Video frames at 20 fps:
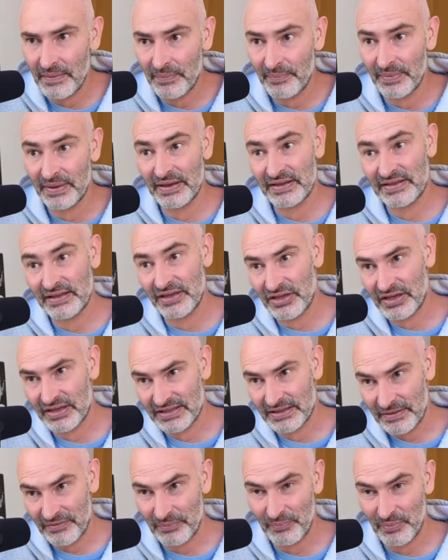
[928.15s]
Because the
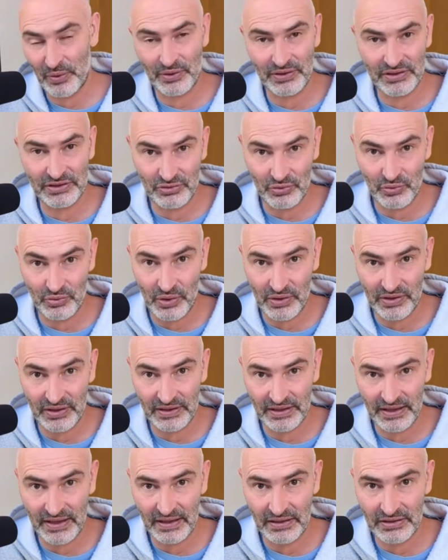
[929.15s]
g7 pawn is no longer
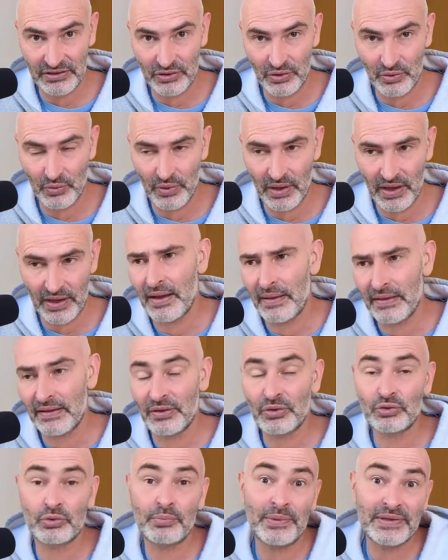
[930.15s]
there, so the
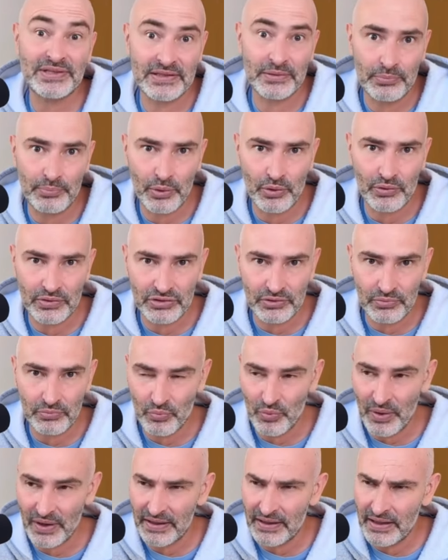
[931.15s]
2 missing pawns of
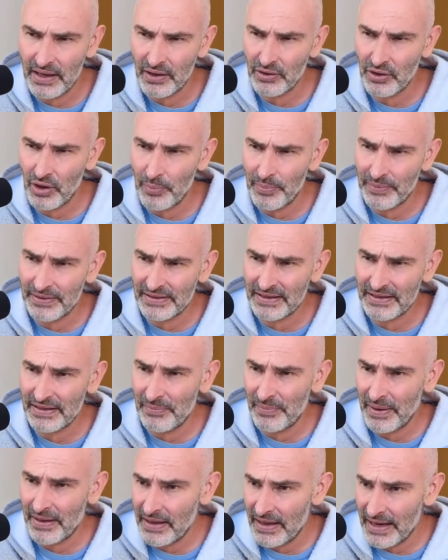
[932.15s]
white are compensated
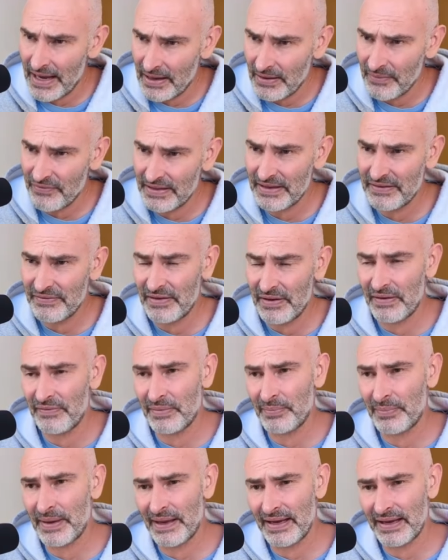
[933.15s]
by the lack of safety of
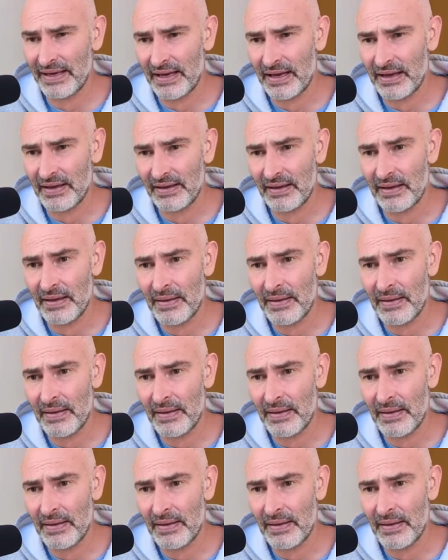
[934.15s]
the black king.